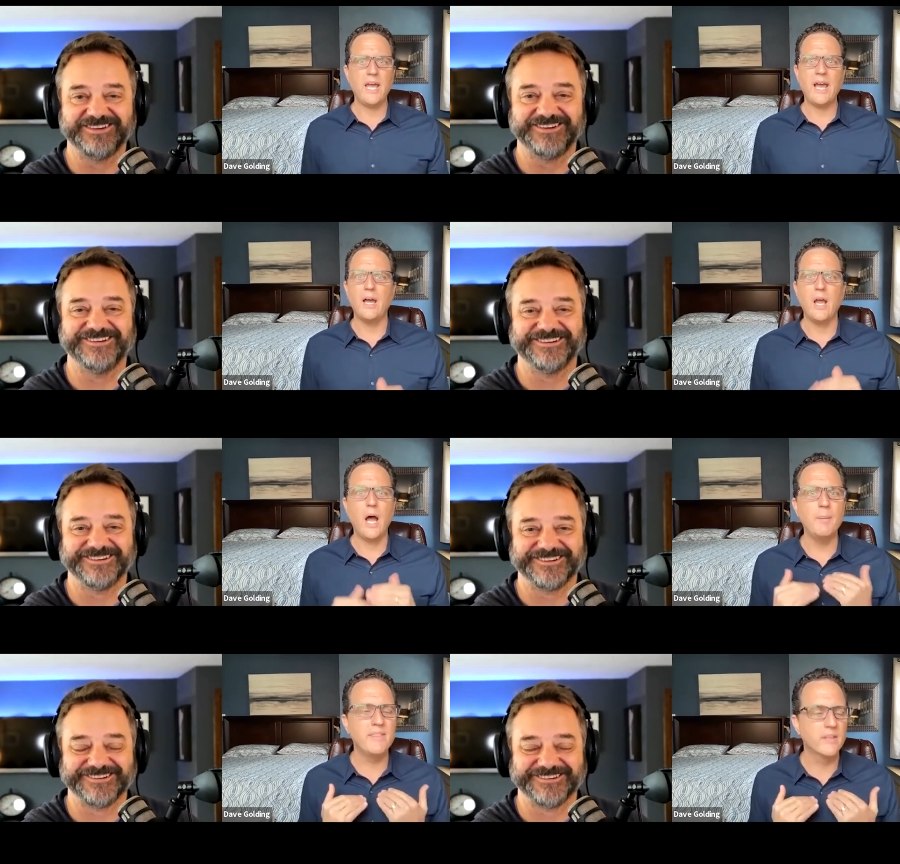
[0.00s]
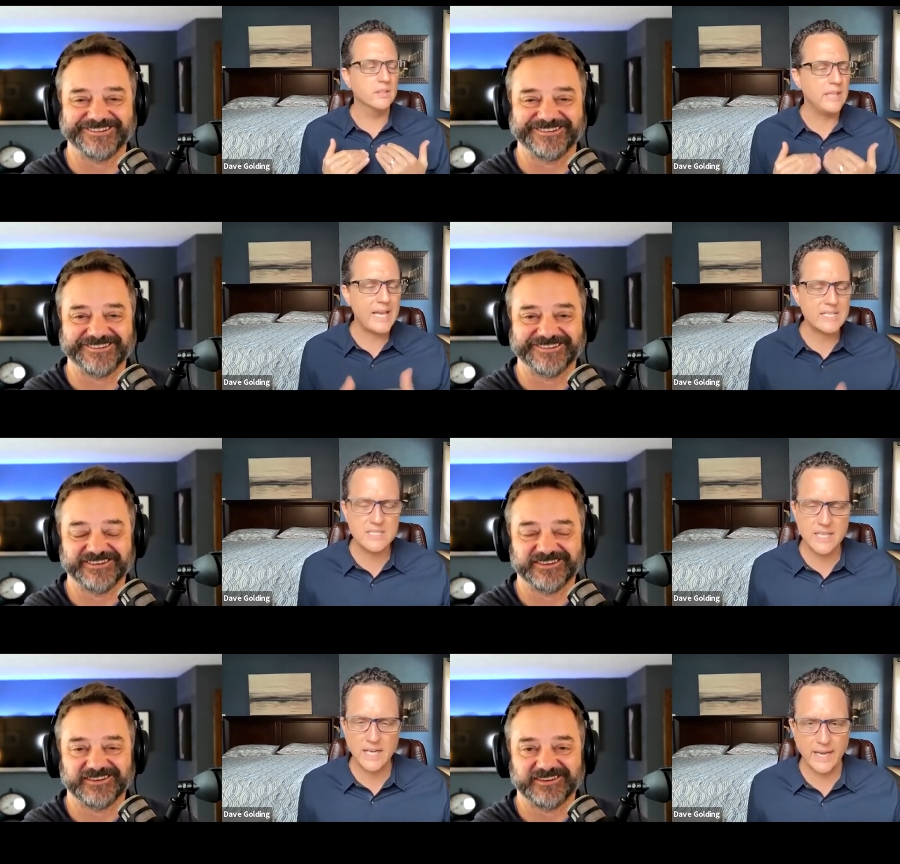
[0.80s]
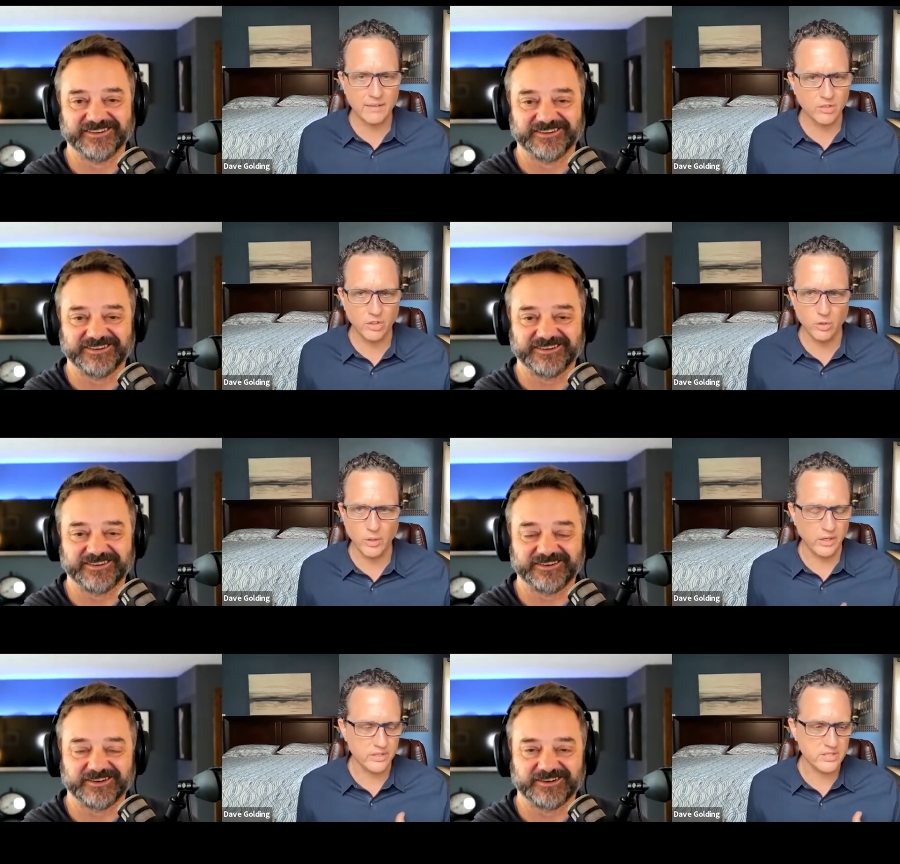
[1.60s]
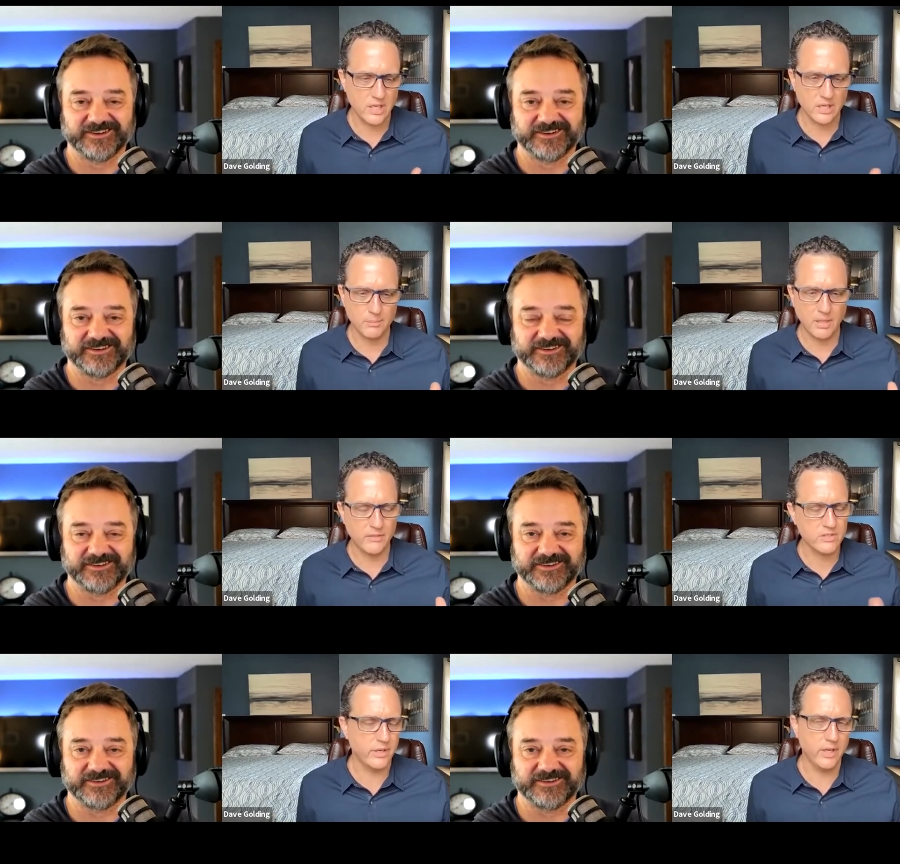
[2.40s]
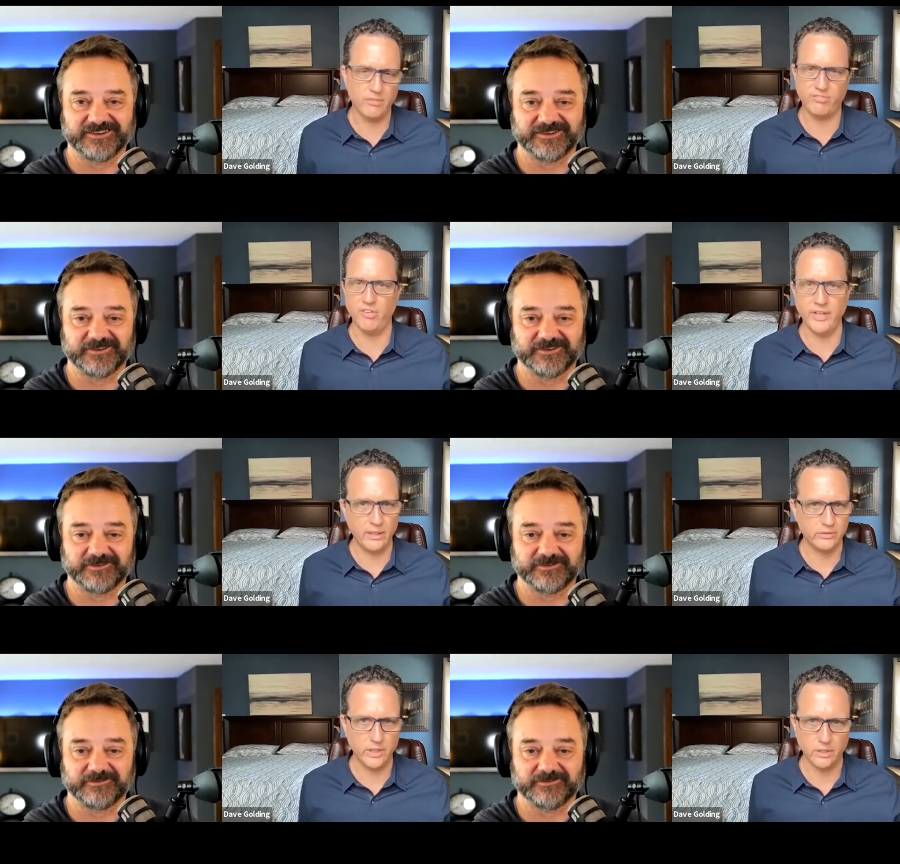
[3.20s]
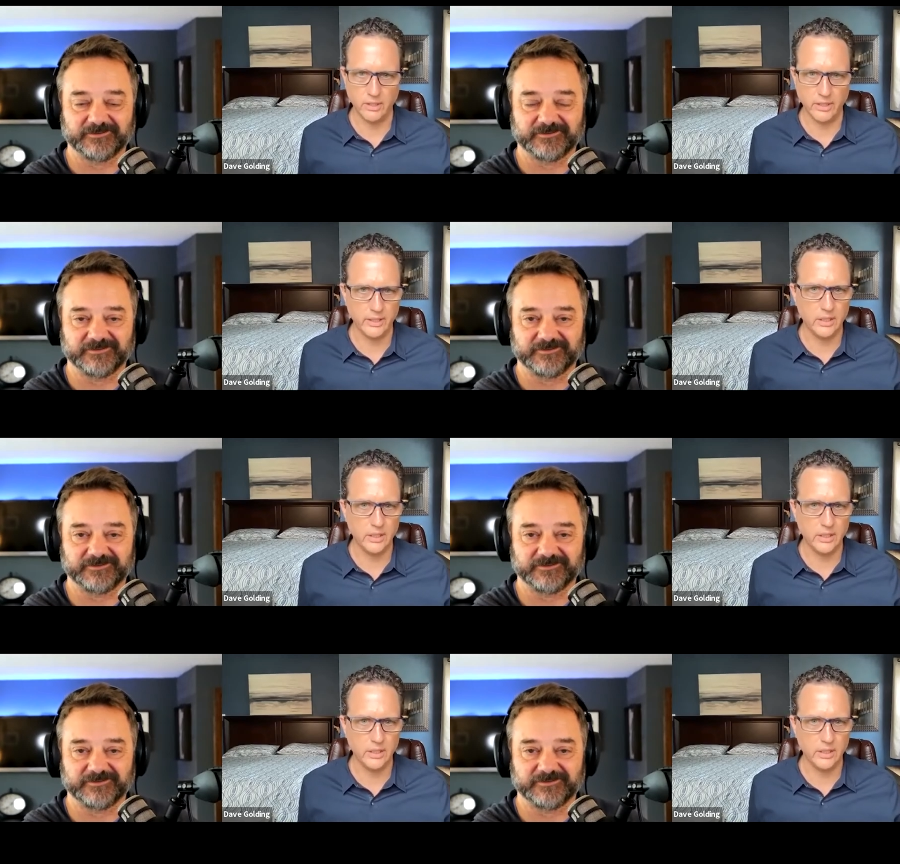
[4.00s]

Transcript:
Speaker 1: Yeah. I mean, the last thing I ever do, Aaron, is talk about there's enough FUD out there, right?